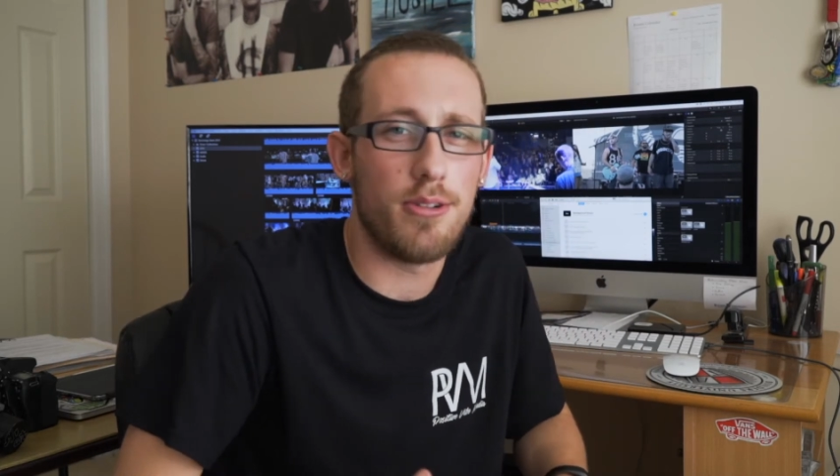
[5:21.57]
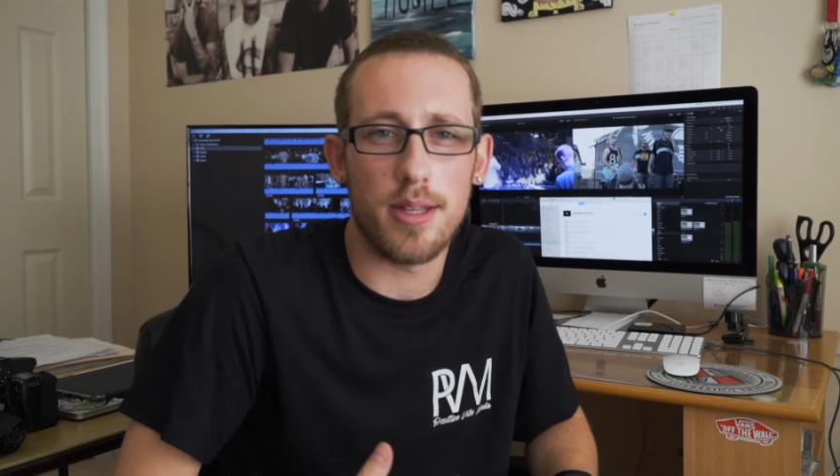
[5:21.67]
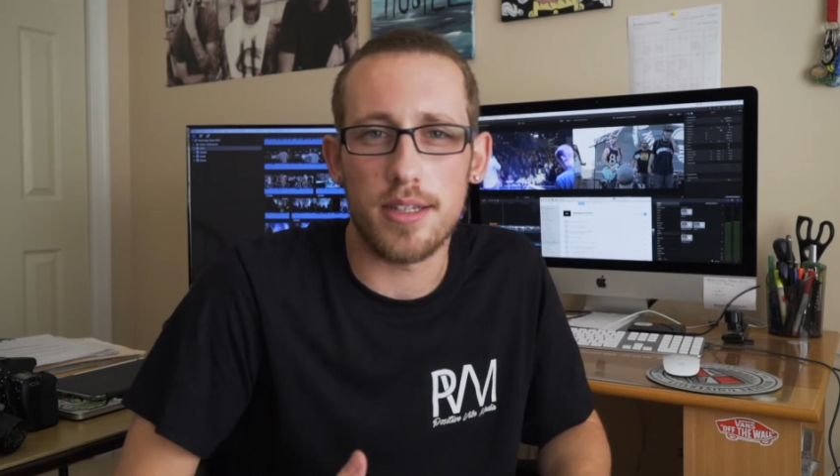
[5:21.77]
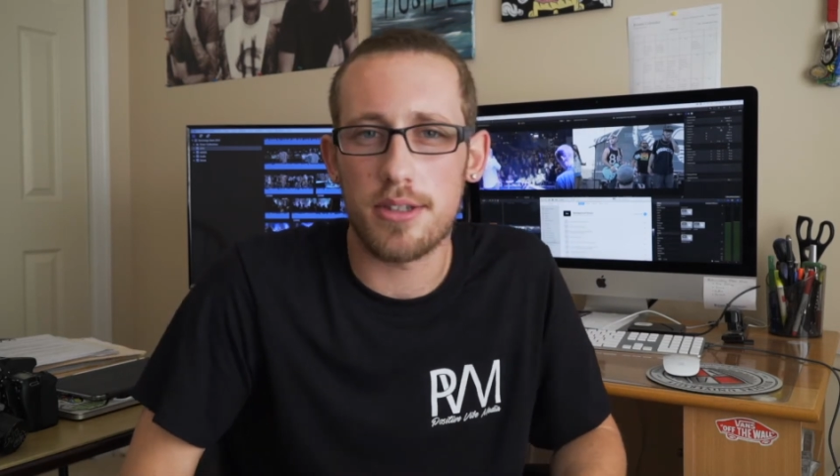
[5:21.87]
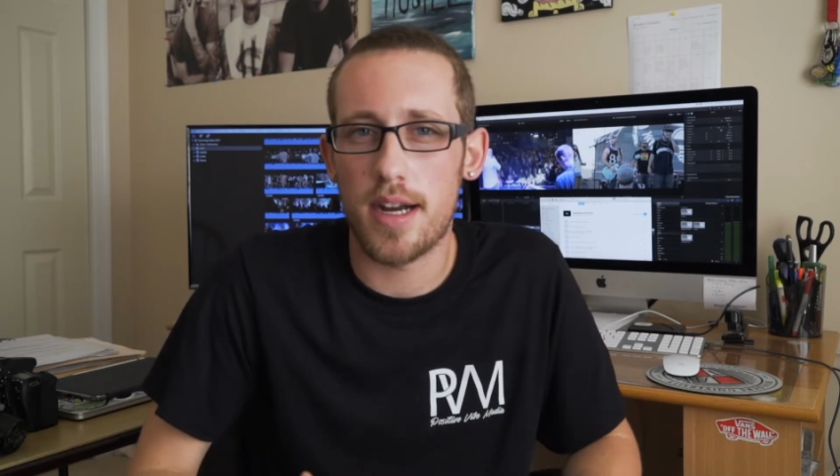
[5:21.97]
and
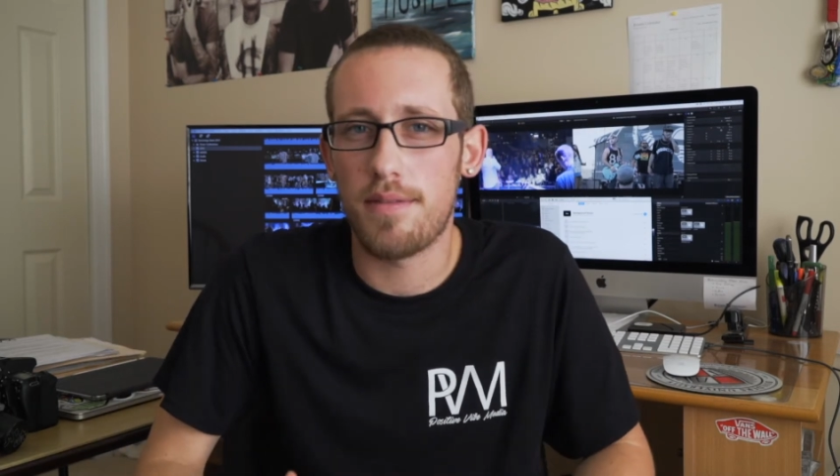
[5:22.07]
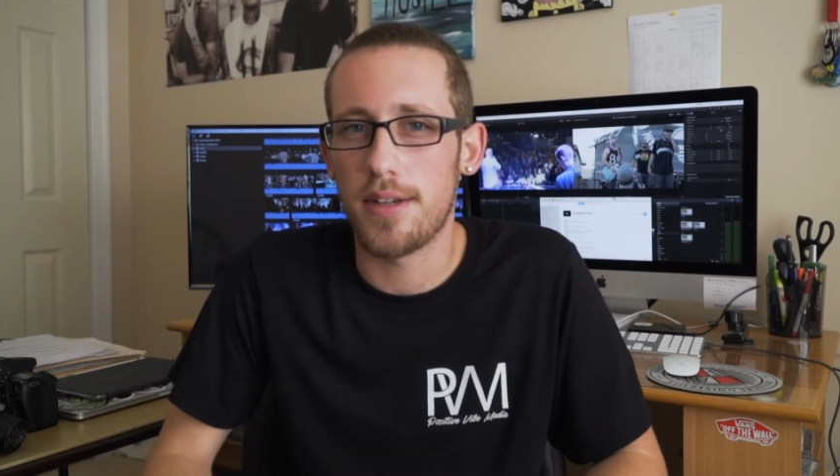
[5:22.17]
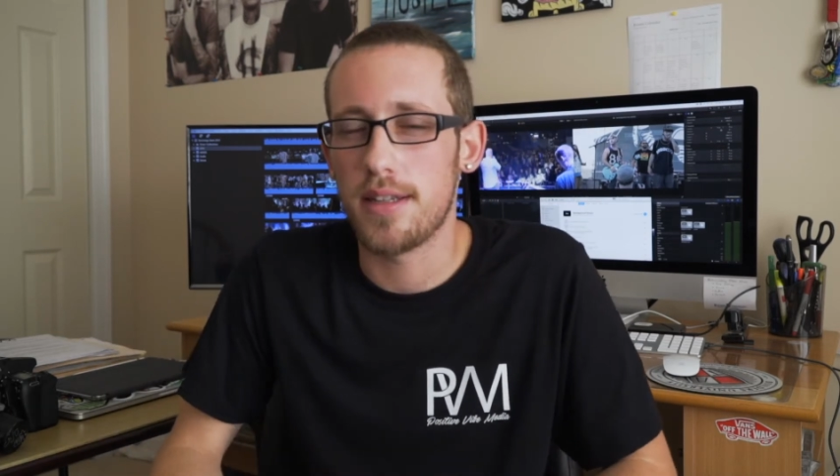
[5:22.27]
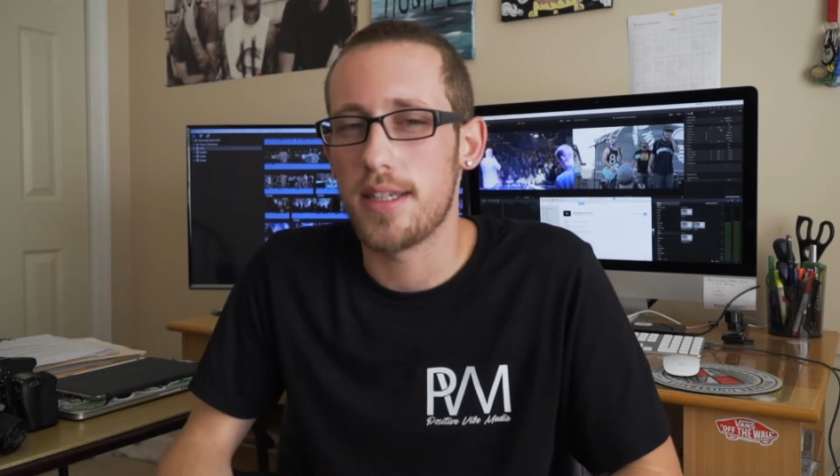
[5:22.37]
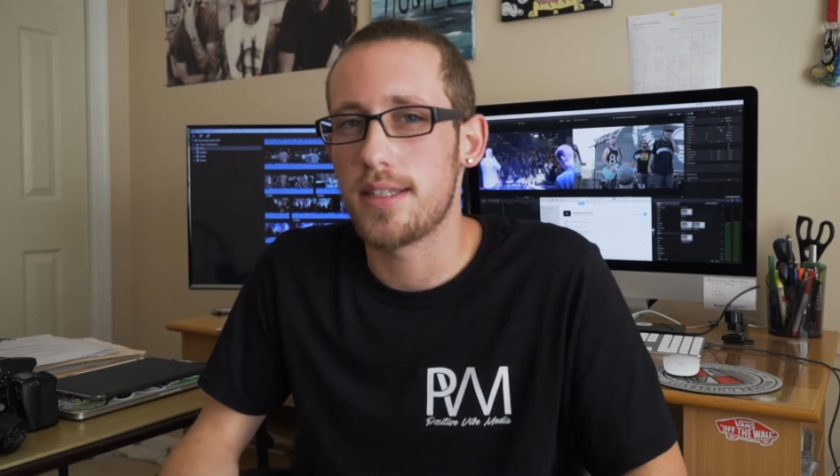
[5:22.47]
like
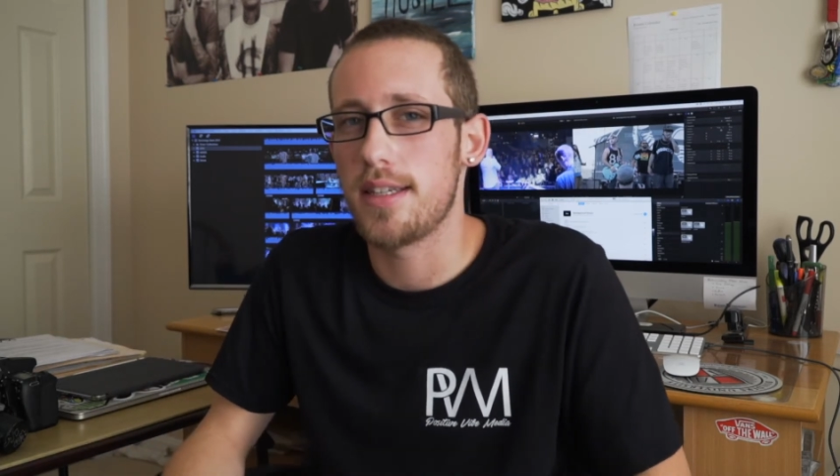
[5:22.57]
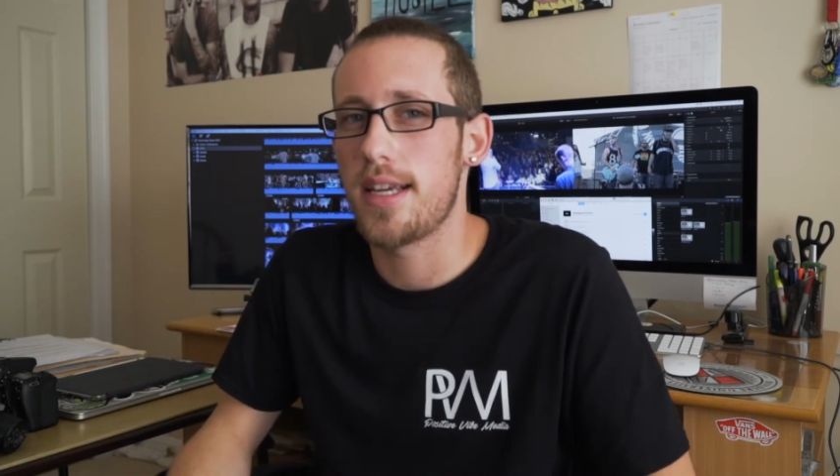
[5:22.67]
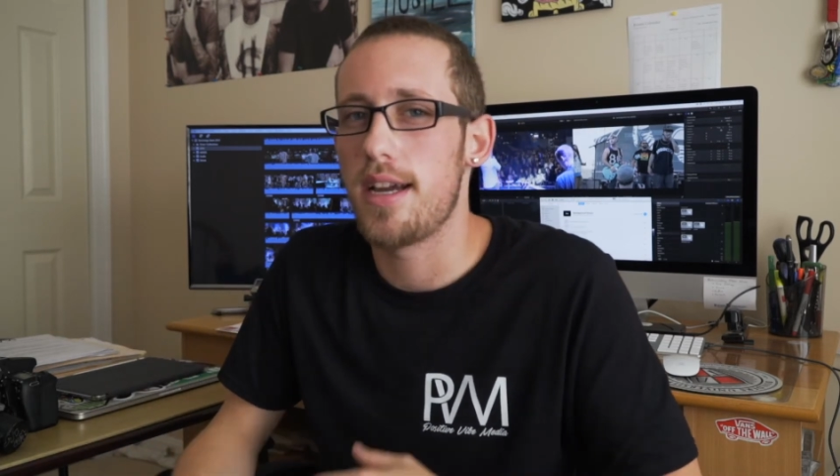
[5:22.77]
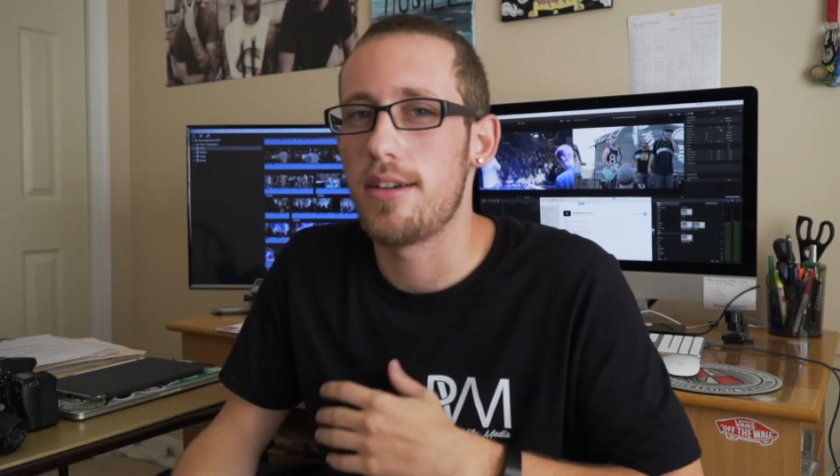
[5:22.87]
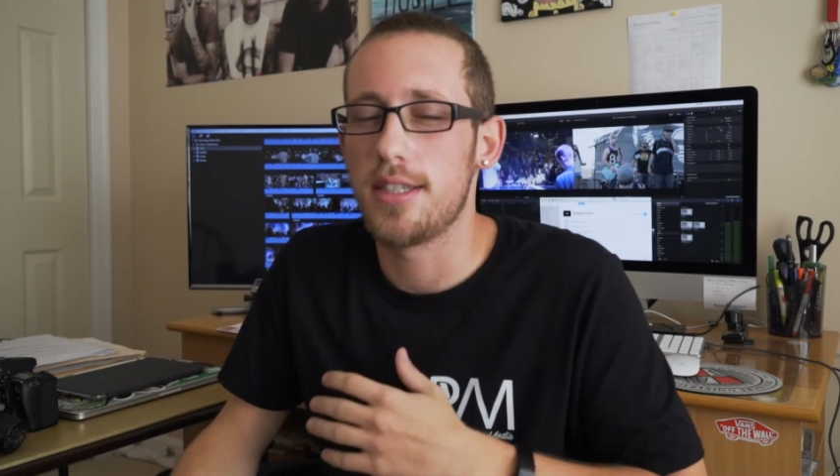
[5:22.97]
traveling and things like that,